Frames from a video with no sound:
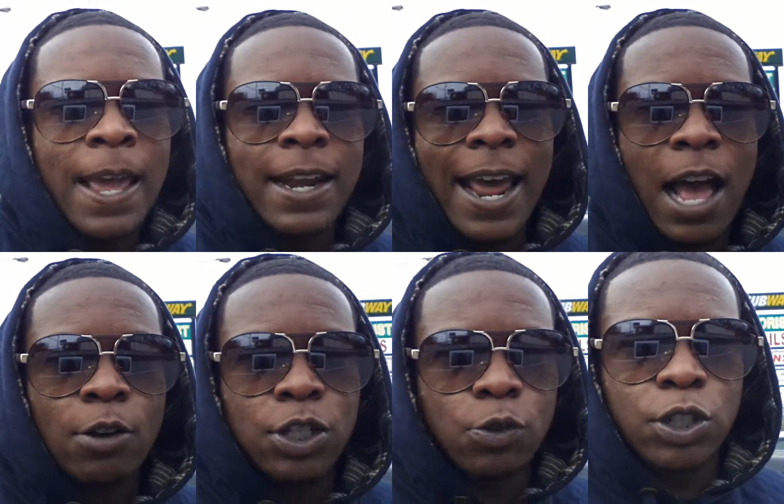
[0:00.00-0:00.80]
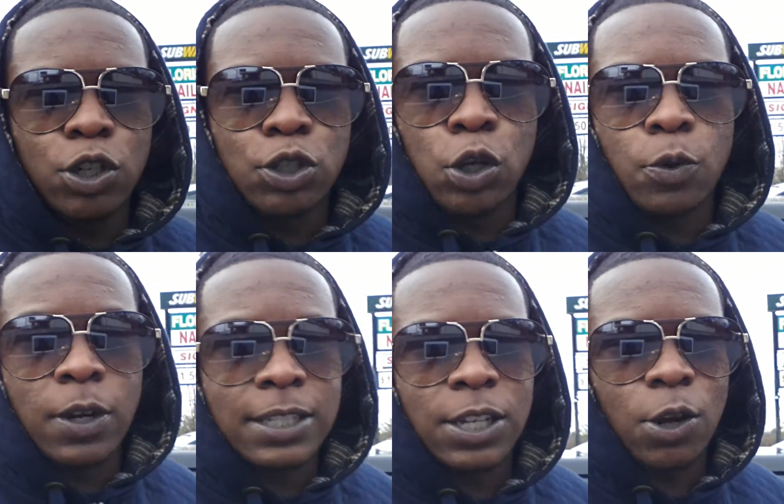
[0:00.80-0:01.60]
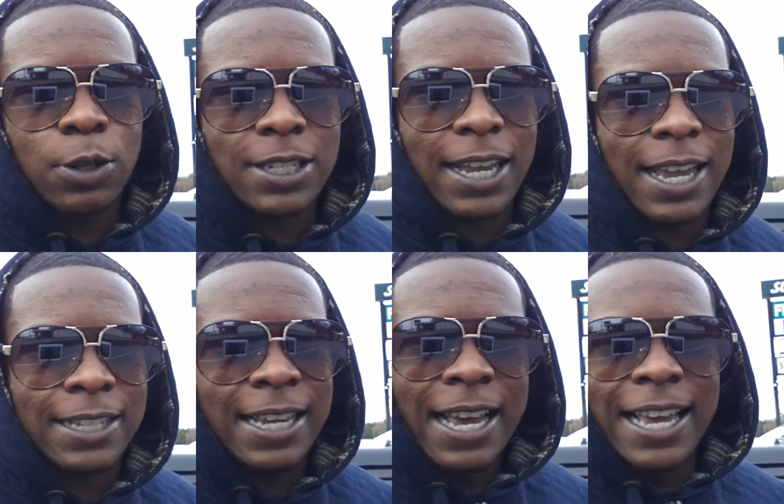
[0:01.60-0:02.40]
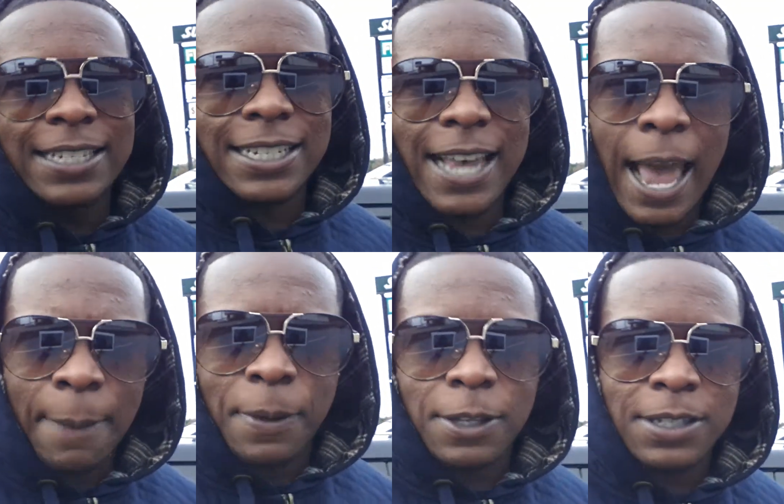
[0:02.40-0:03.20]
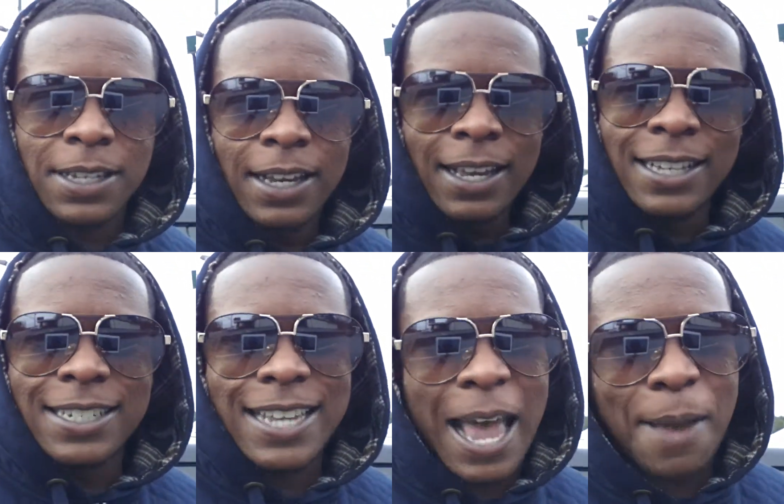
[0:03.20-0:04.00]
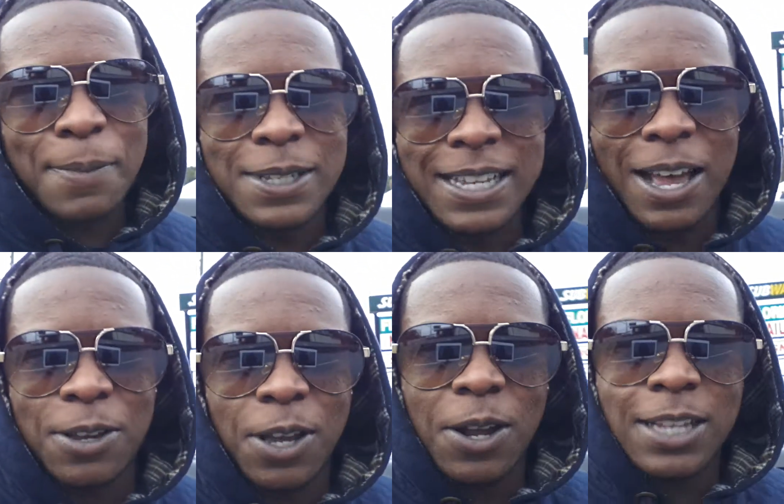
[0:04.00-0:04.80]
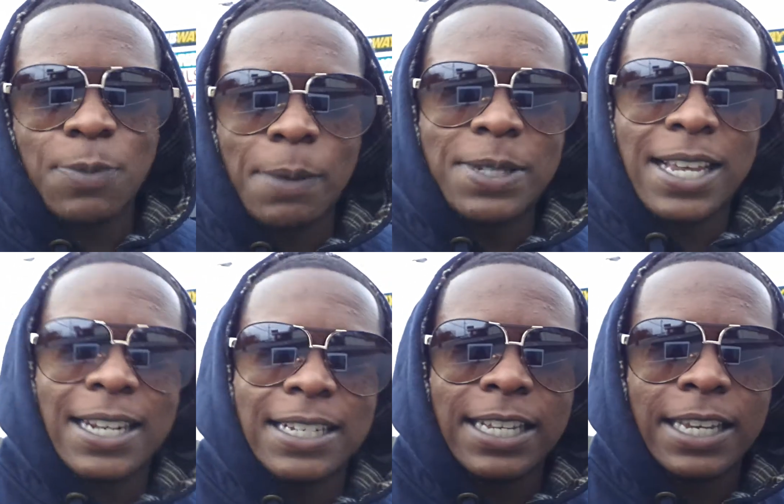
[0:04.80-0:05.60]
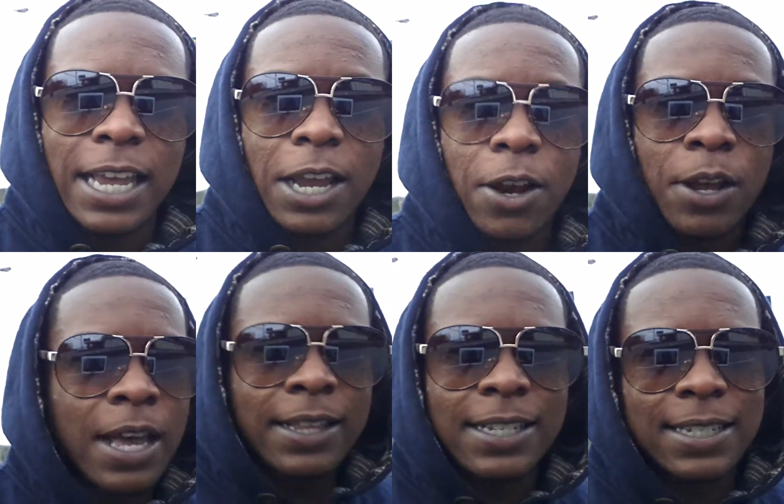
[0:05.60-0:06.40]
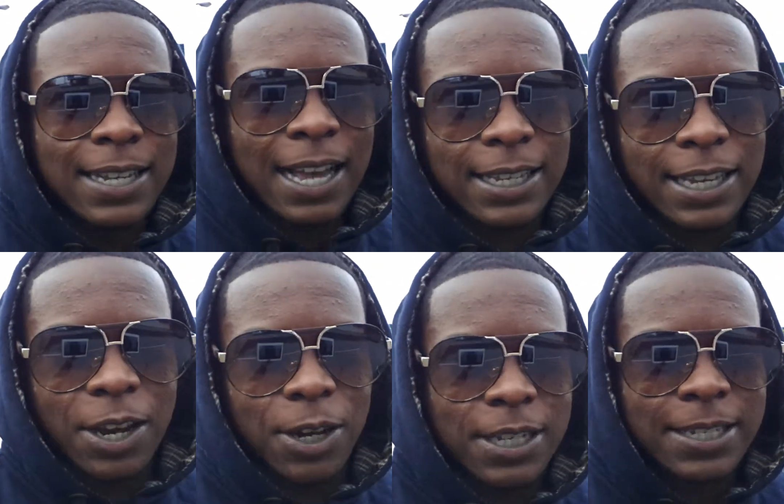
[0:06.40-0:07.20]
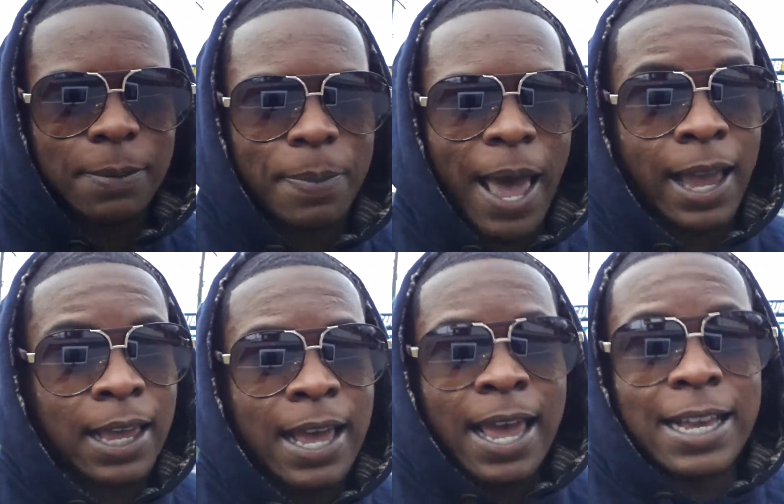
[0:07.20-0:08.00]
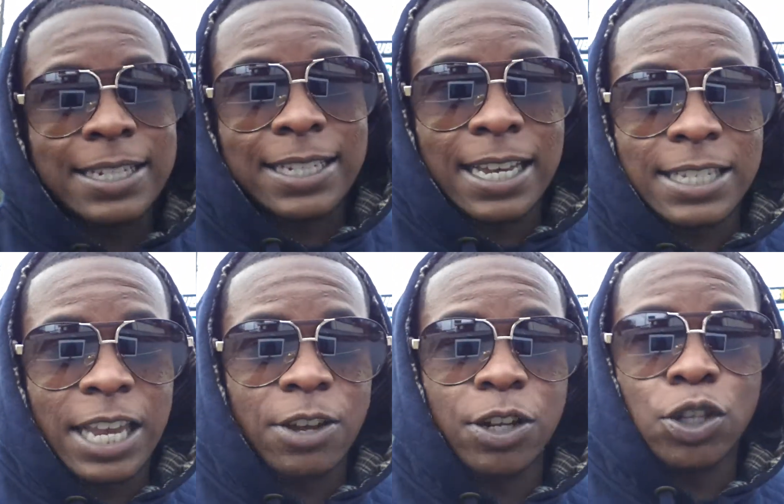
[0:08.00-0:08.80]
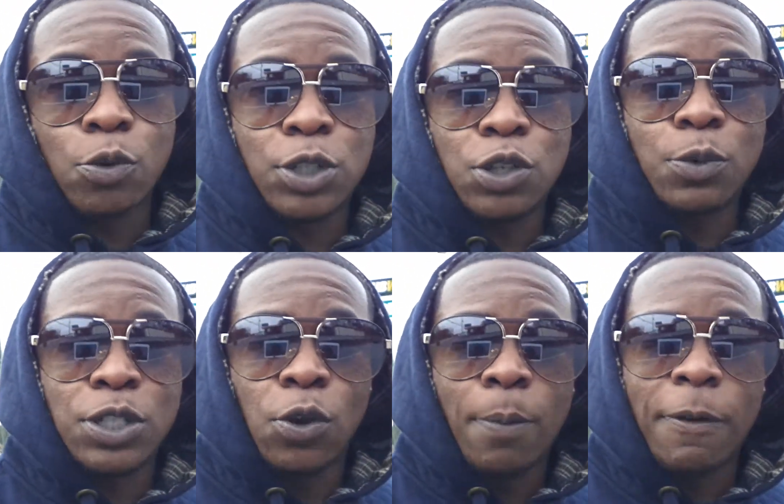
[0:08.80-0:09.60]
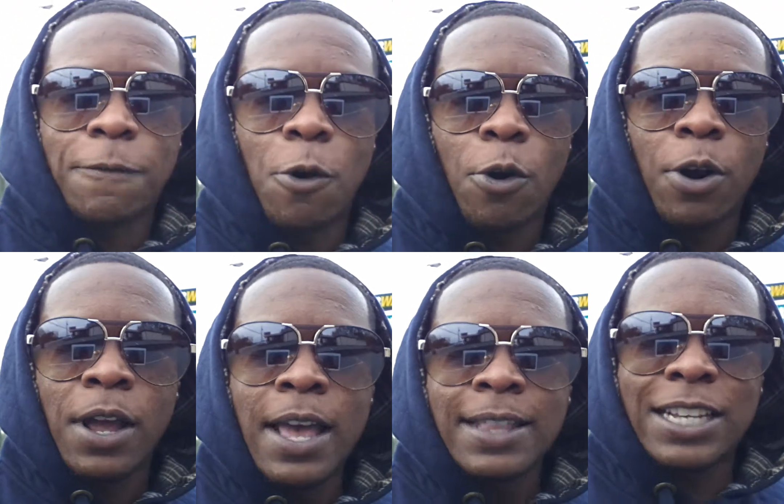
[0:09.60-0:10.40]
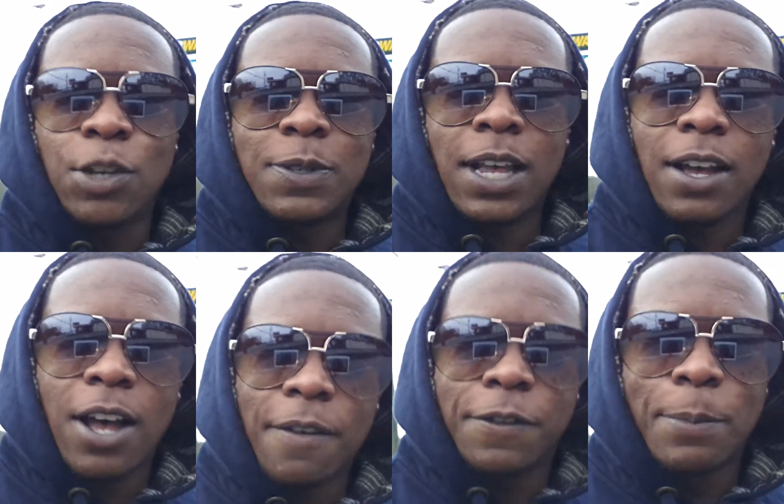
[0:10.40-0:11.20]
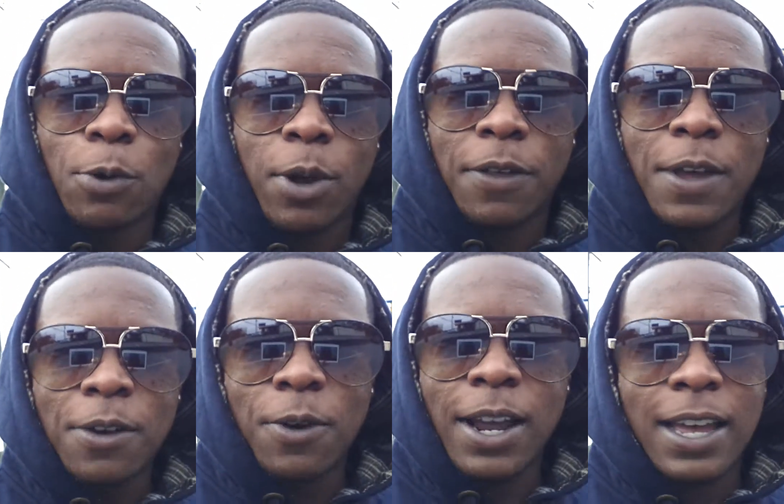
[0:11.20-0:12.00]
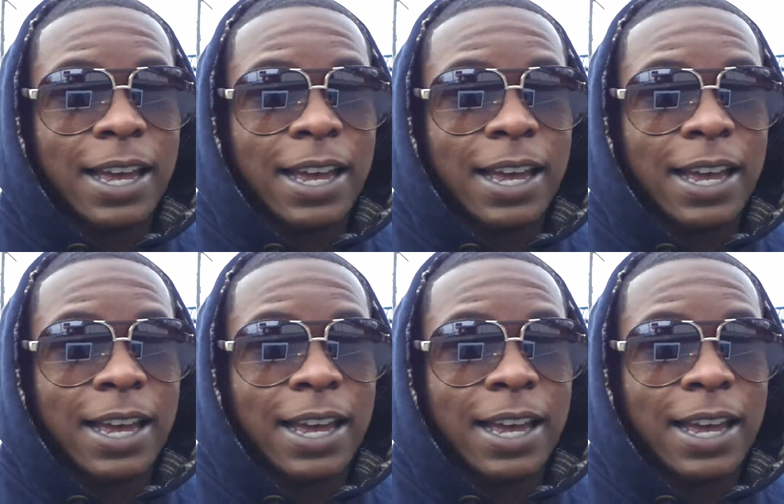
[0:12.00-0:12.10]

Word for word: Now, as soon as you tune into those things, it just happens. It just happens now, y'all. That's why I'm saying it's the year. This is not the year to sit back and just continue to do what you was doing before that you was uncomfortable with, right?